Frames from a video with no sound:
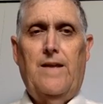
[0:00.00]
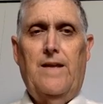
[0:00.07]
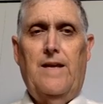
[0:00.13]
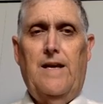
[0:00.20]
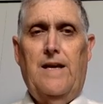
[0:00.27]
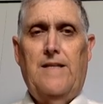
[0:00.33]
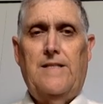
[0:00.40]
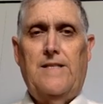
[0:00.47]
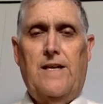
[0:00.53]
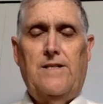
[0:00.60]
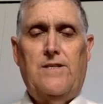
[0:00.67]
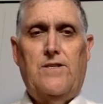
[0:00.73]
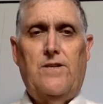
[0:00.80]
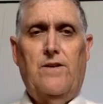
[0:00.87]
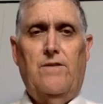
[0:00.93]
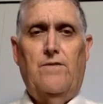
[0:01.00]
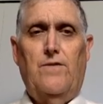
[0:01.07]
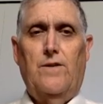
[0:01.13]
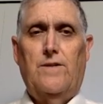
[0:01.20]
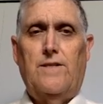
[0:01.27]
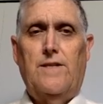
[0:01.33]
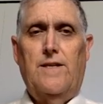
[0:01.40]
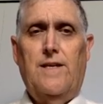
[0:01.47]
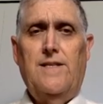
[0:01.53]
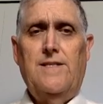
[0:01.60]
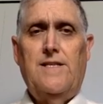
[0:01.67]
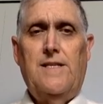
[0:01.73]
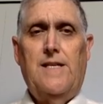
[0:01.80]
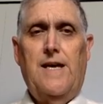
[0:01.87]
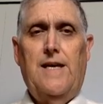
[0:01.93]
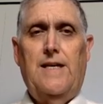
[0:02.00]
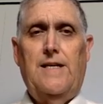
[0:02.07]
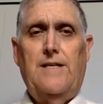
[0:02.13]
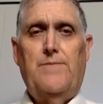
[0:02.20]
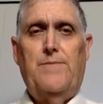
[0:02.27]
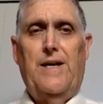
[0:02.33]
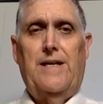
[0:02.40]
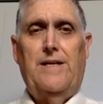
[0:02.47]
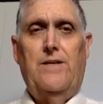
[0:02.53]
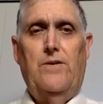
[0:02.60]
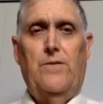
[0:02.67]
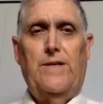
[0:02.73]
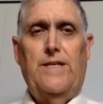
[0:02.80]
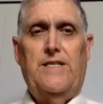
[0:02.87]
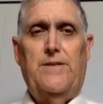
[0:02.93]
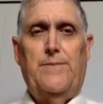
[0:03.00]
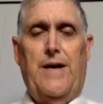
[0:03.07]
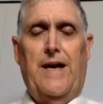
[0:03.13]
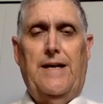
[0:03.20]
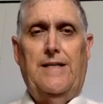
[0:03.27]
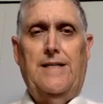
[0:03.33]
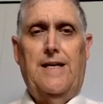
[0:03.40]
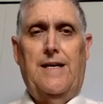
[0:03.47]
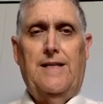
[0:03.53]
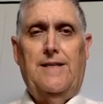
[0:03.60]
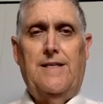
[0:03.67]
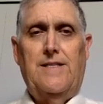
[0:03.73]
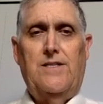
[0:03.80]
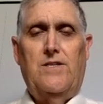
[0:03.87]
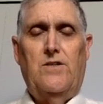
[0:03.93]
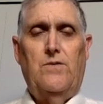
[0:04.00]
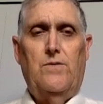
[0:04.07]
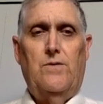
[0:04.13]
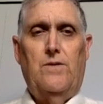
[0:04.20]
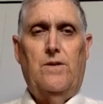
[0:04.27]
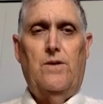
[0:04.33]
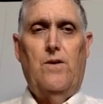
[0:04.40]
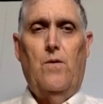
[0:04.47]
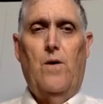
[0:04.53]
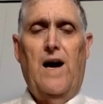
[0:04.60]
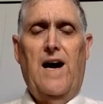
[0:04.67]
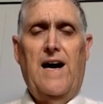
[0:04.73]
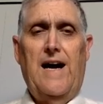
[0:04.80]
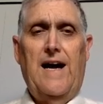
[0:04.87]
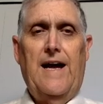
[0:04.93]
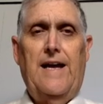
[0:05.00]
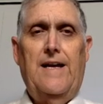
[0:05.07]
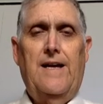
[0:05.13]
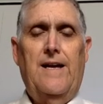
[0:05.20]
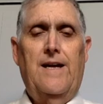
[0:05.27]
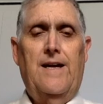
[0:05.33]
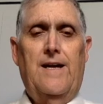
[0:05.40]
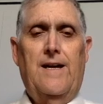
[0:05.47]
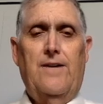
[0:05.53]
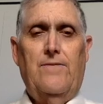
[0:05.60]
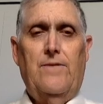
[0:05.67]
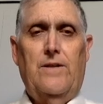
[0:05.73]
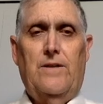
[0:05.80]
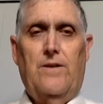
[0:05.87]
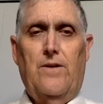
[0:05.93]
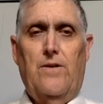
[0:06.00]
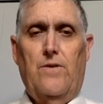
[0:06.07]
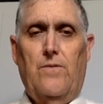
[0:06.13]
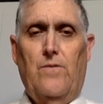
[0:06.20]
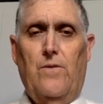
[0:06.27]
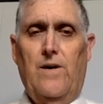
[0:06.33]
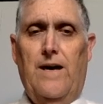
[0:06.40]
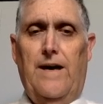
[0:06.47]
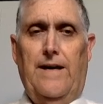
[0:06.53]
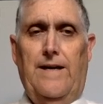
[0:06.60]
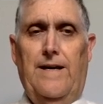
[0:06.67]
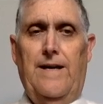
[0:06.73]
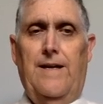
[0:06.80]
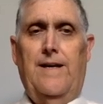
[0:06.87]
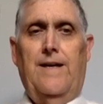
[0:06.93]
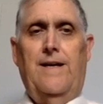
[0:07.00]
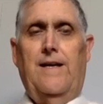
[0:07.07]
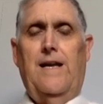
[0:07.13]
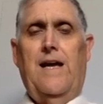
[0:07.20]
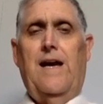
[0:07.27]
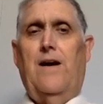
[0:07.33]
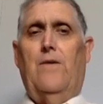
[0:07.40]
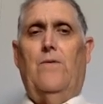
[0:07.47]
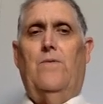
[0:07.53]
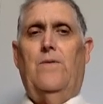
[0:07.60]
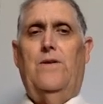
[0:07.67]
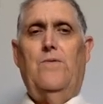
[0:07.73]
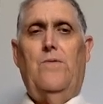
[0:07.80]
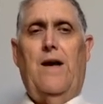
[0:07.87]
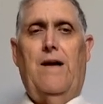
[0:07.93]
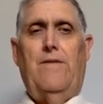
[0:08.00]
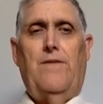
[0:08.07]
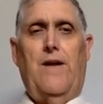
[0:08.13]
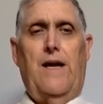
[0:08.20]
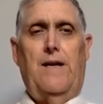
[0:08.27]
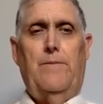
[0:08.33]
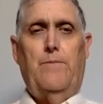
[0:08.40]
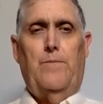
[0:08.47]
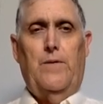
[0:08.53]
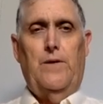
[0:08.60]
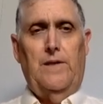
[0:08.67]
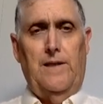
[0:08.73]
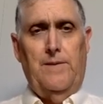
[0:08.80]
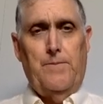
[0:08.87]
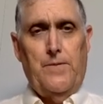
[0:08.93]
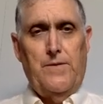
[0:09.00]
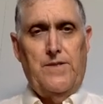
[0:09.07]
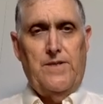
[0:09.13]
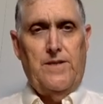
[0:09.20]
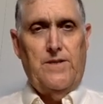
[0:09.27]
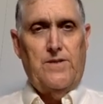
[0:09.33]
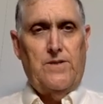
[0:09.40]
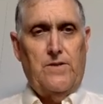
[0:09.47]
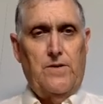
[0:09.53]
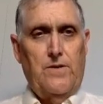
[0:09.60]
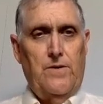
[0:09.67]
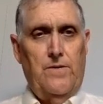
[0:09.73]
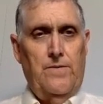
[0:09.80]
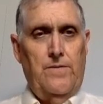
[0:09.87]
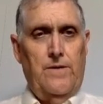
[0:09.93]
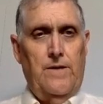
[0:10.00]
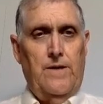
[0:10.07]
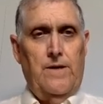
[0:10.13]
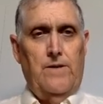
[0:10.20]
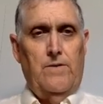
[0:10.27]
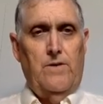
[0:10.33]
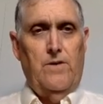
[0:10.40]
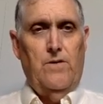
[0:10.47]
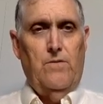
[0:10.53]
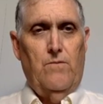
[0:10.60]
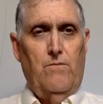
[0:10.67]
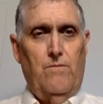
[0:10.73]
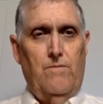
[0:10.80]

it's at zero volts, it doesn't take as big a noise spike to get this to go high or it'll go to one. Now, when you have a pull-up resistor, you're,